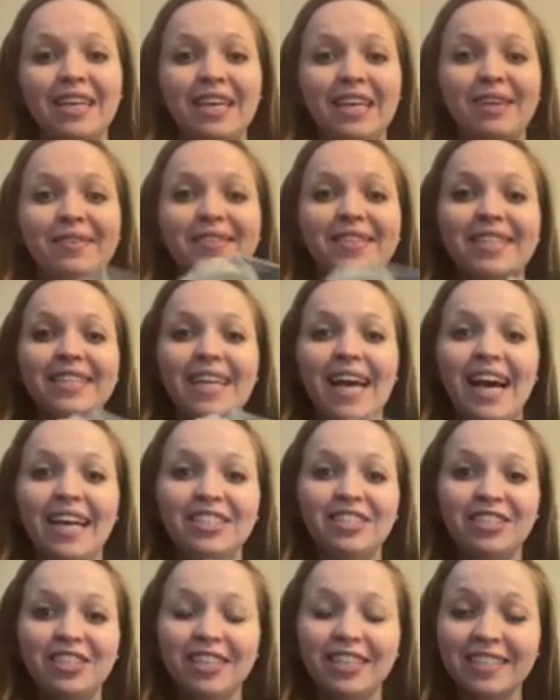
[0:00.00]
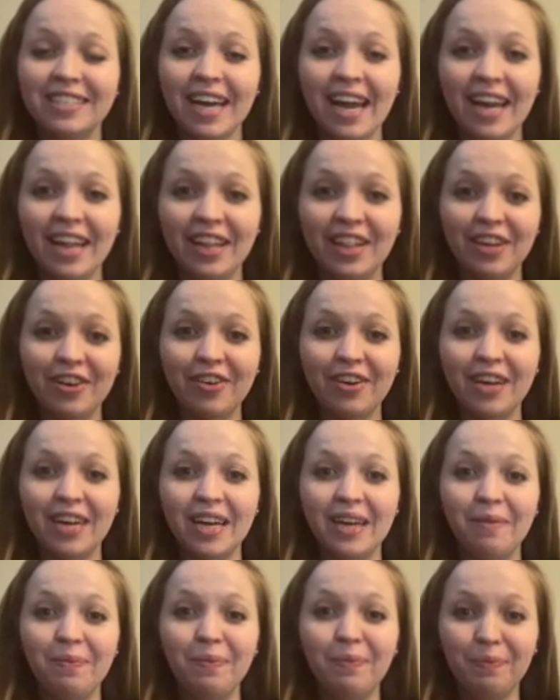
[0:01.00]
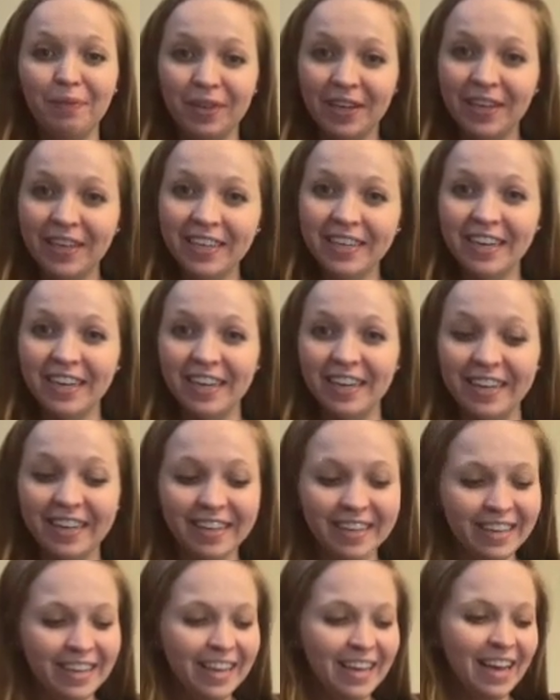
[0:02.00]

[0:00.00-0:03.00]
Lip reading: he was attached to the side of the crib pretty good,